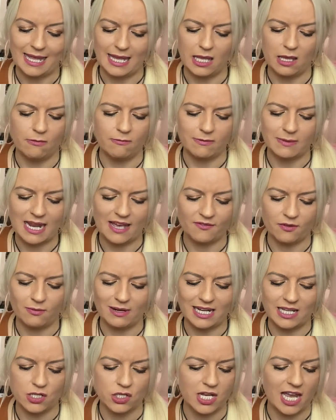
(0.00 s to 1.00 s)
That you've never
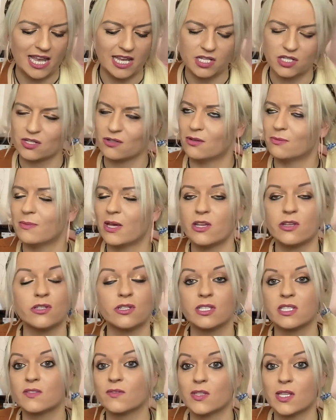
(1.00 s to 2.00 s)
really changed your
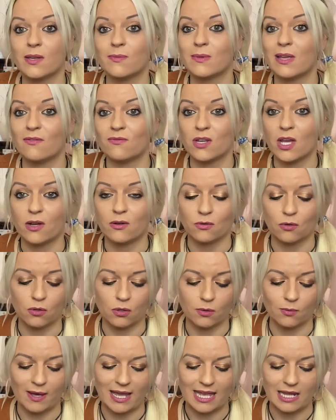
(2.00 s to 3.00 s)
emotions for them. They've known
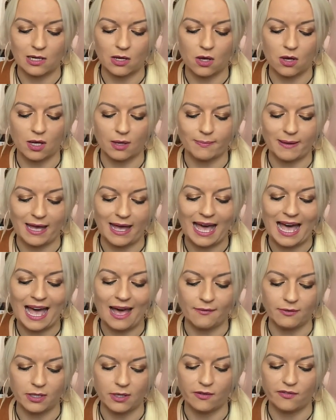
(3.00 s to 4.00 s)
all the way along about
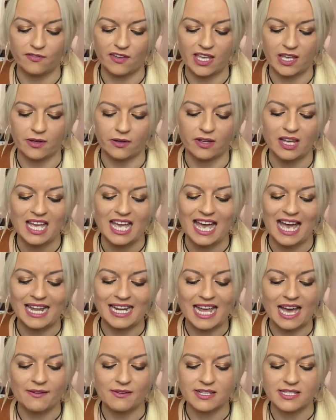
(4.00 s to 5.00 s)
how you feel.
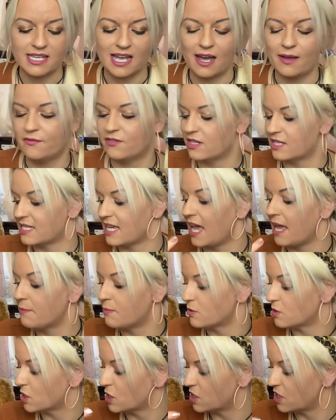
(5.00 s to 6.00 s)
And now it's time for the
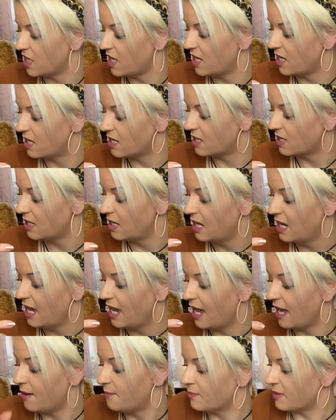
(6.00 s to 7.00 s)
tables to turn
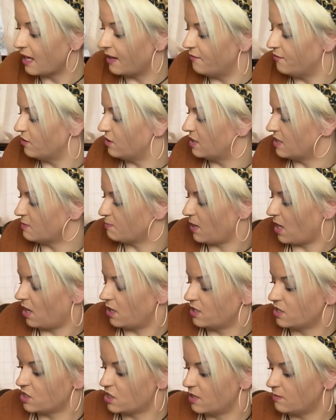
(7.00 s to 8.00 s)
um, and for this
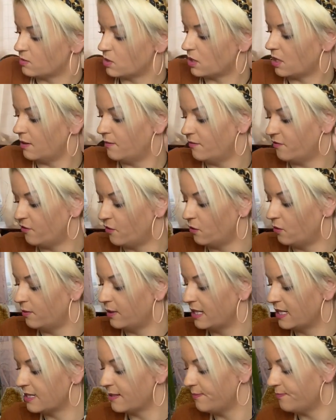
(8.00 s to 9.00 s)
partnership to come
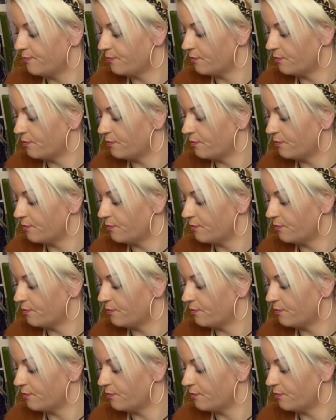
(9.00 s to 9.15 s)
forward.